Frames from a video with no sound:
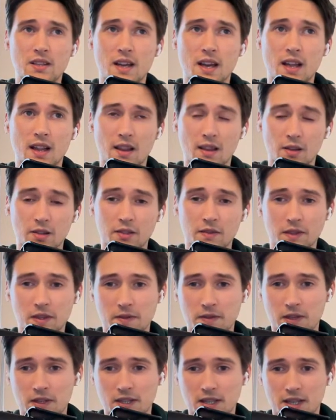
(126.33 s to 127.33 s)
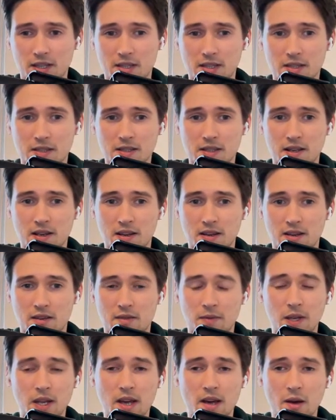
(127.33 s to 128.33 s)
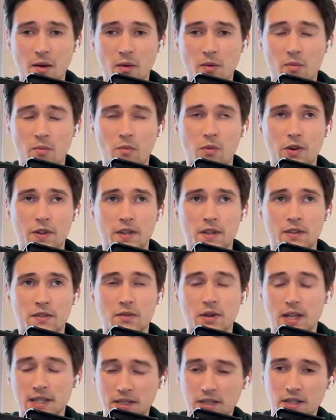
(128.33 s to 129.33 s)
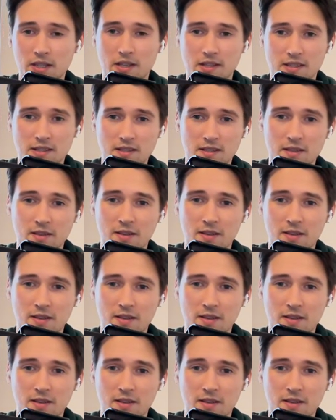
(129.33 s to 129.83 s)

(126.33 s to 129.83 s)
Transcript: a lot of different tasks. And we have more than 200 tasks